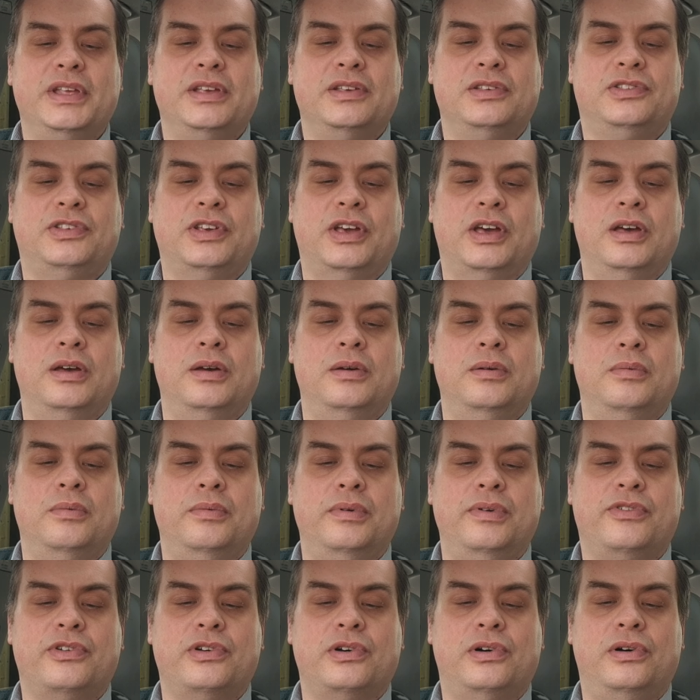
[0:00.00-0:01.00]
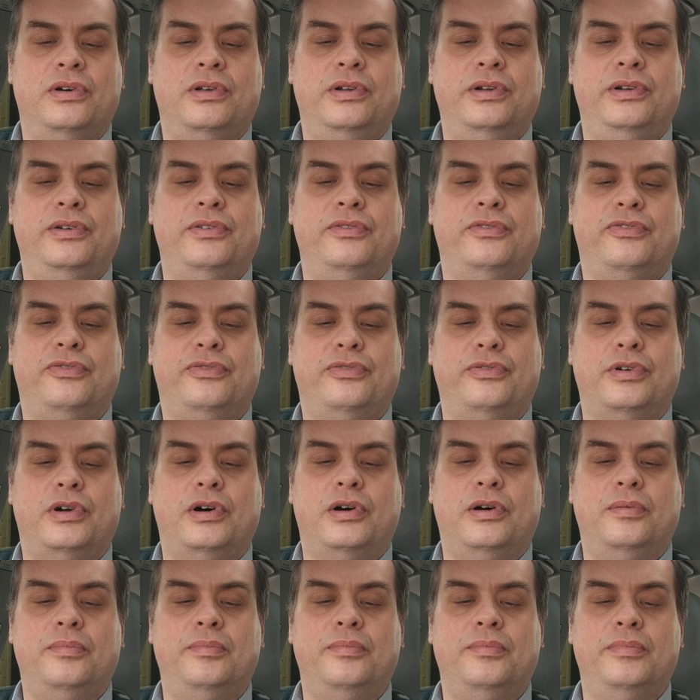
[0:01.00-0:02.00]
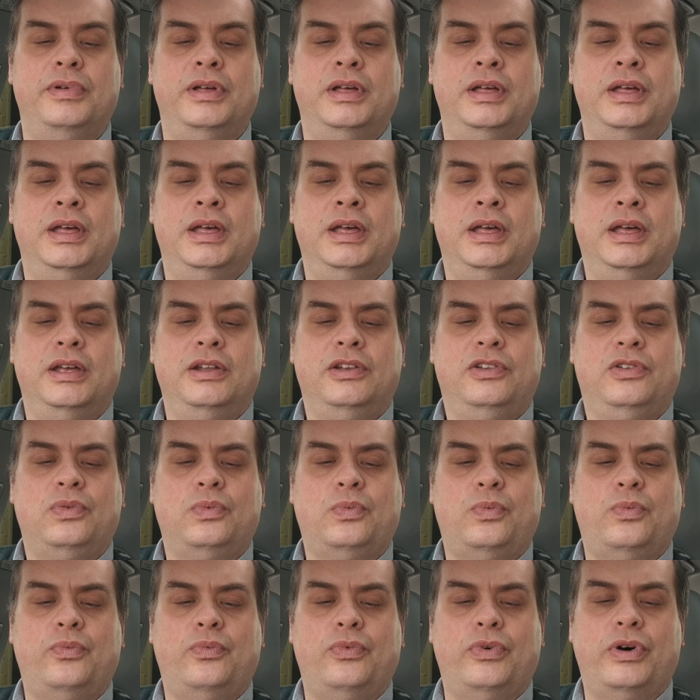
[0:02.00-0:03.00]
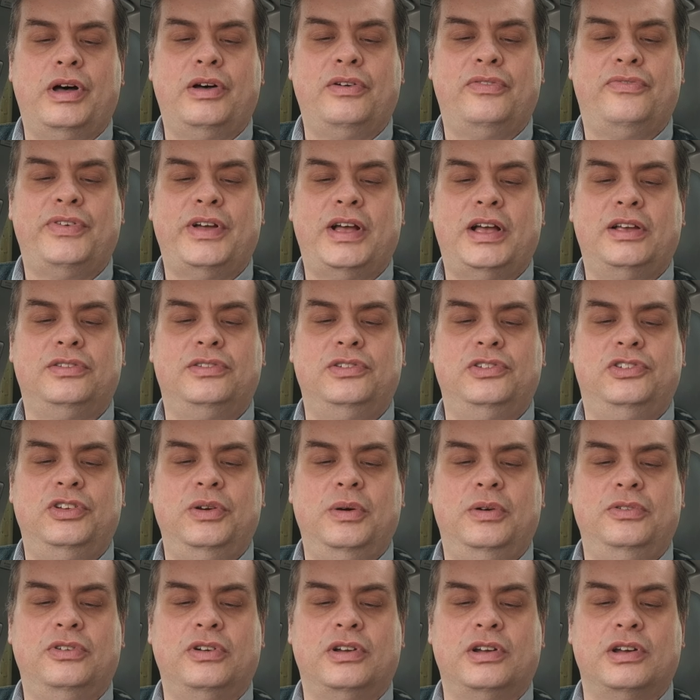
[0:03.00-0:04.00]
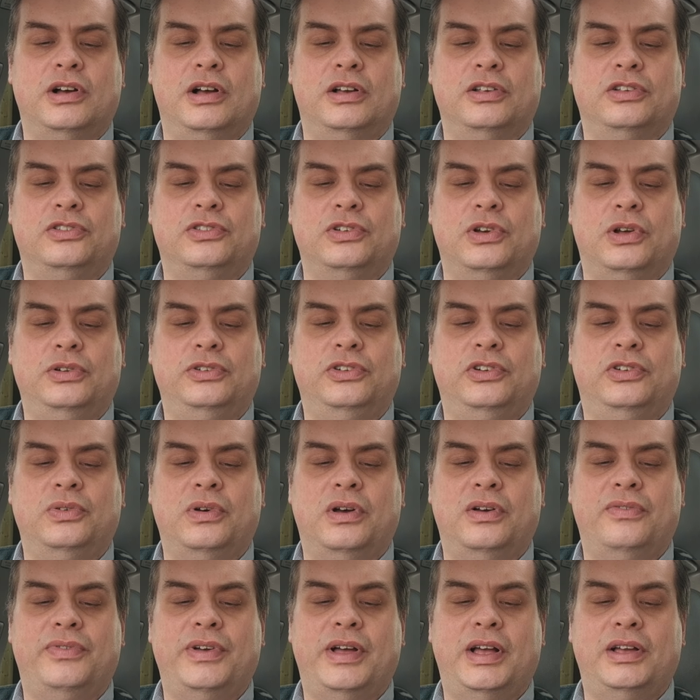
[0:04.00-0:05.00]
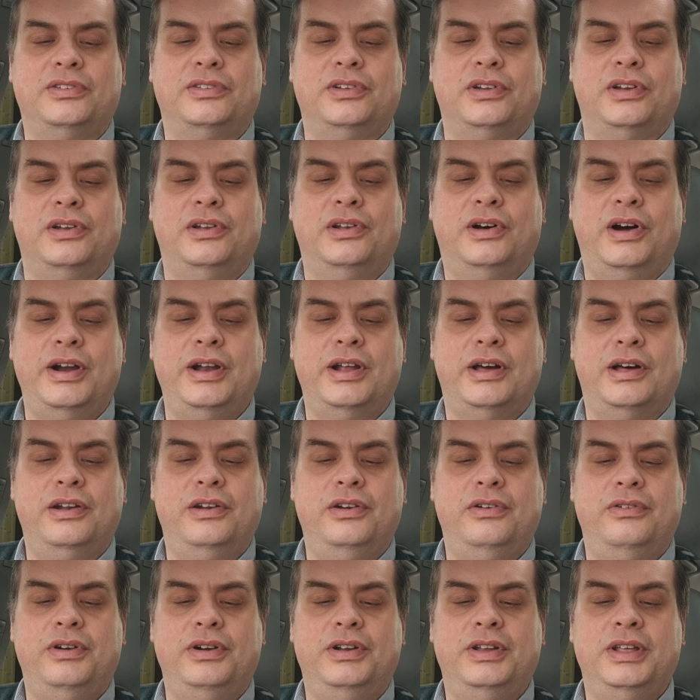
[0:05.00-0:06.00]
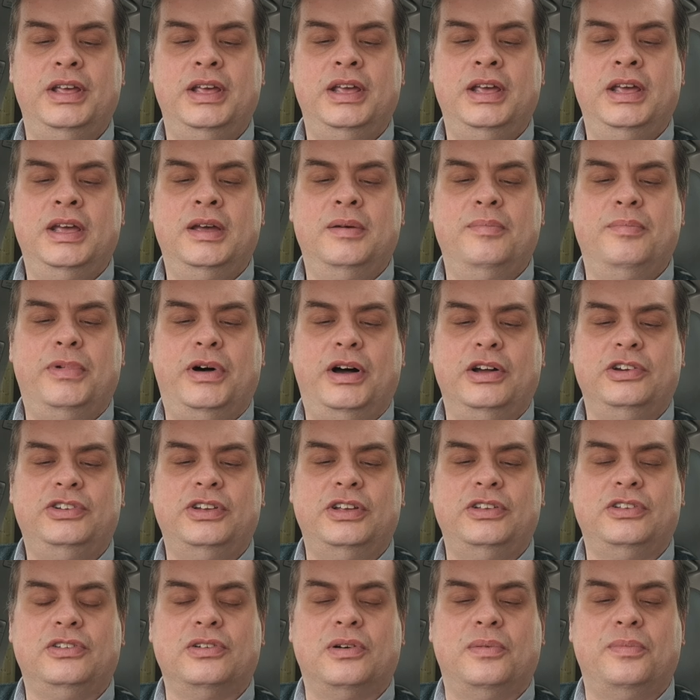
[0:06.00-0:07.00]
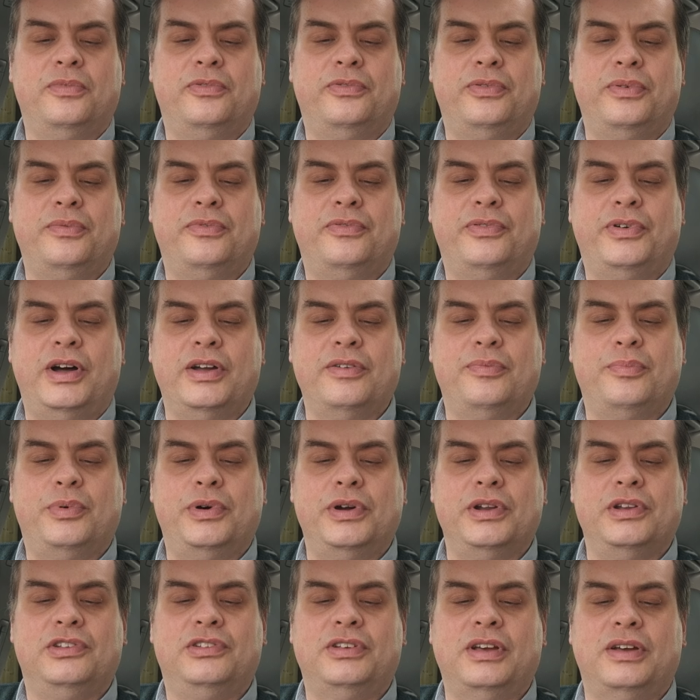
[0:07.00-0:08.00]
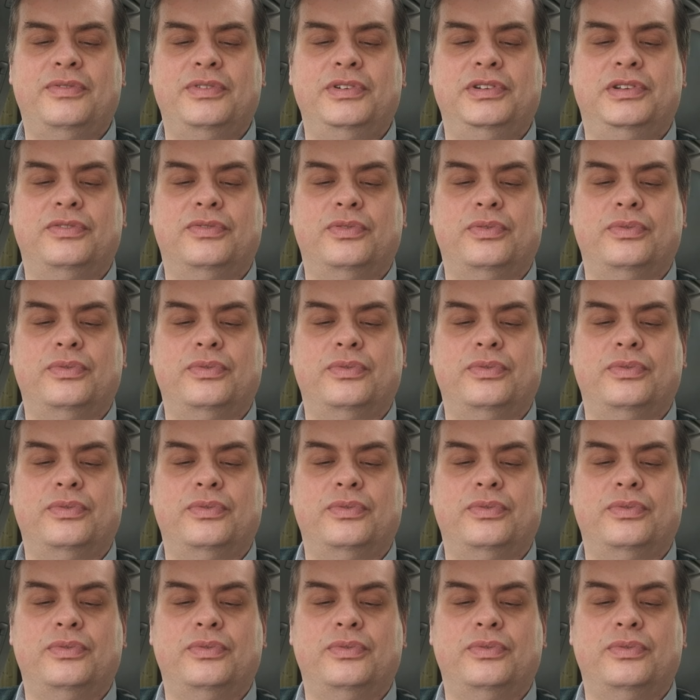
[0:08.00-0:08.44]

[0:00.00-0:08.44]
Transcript: So we've gone from 12,200 cars sold to 12,900. Marsh has gone from 4.25